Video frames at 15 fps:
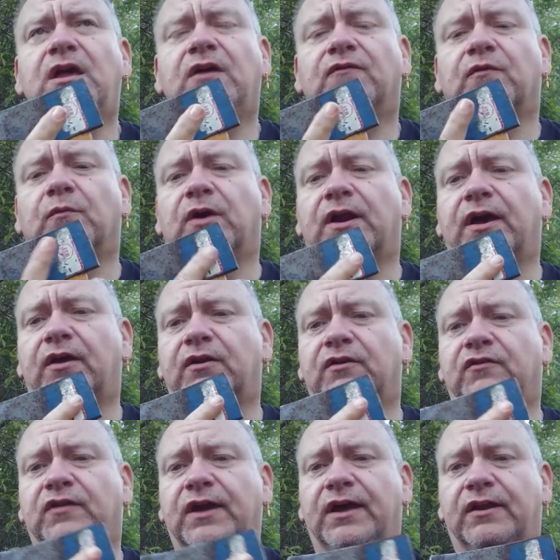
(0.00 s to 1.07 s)
From what I
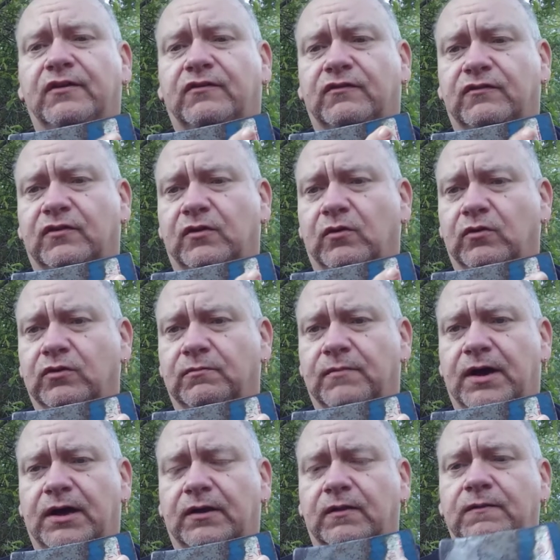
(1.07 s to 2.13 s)
understand, this is an older
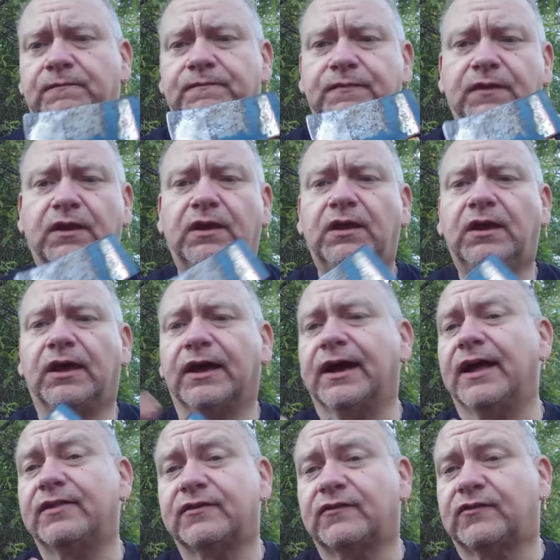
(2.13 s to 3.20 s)
model. I
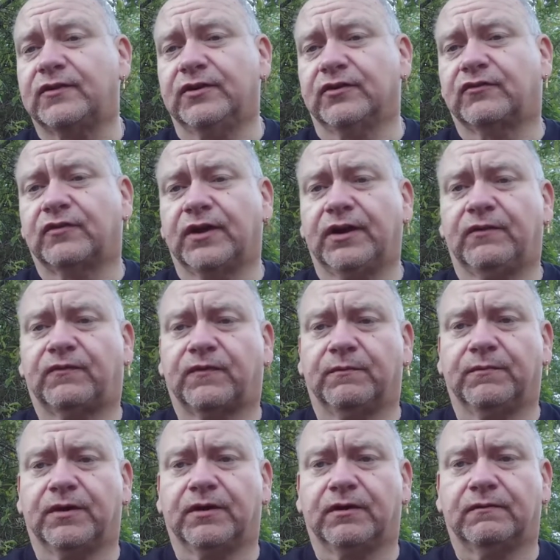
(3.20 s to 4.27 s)
got this in a trade
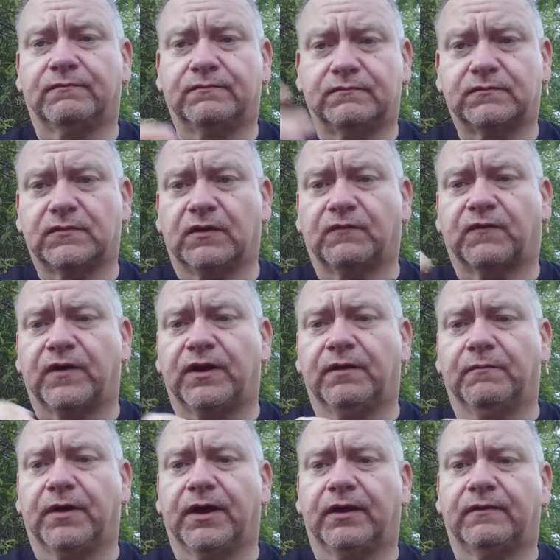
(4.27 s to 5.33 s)
from a friend of
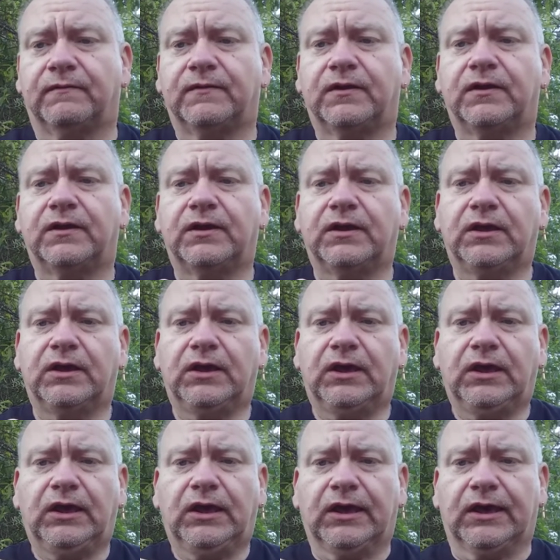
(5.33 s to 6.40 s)
mine,
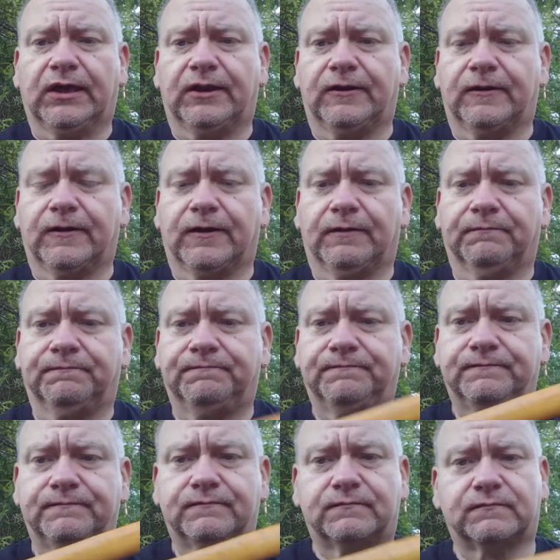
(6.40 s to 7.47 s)
and
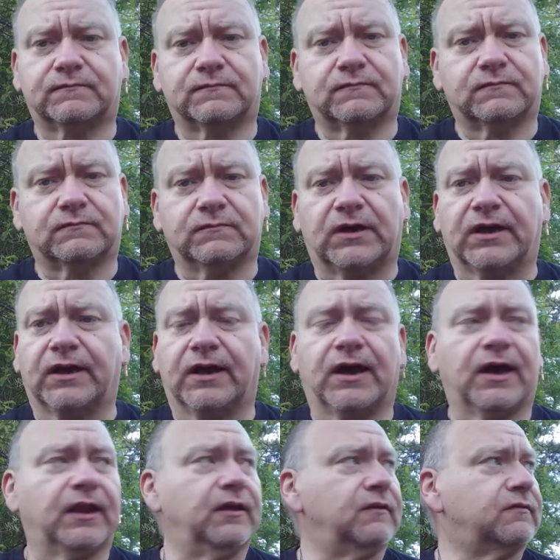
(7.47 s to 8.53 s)
my
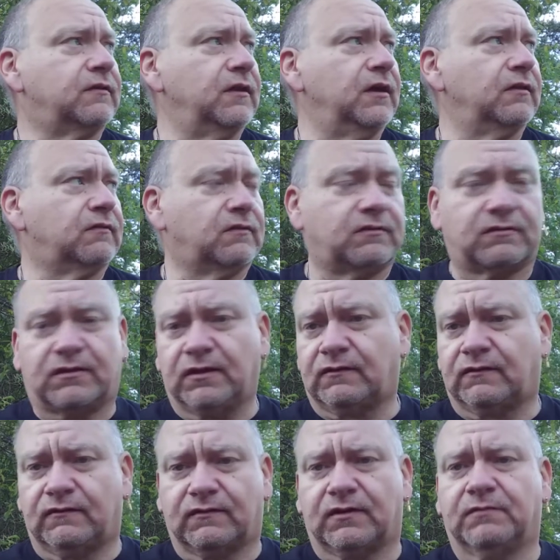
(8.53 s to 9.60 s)
God,
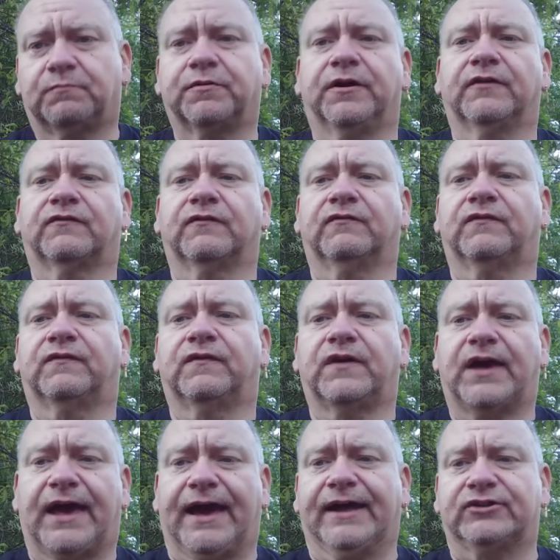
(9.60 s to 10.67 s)
this is an impressive
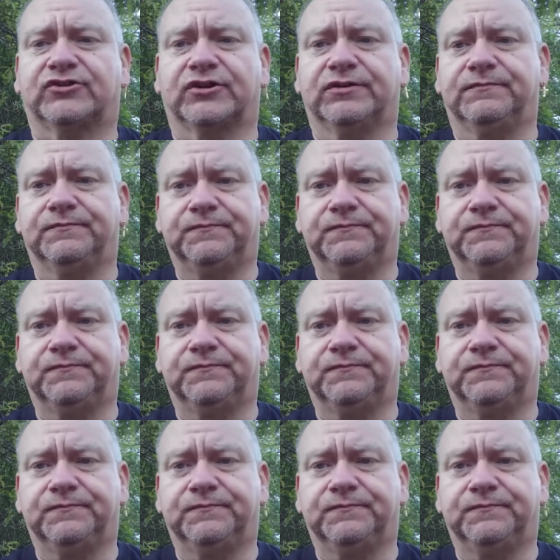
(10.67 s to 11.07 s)
hatchet.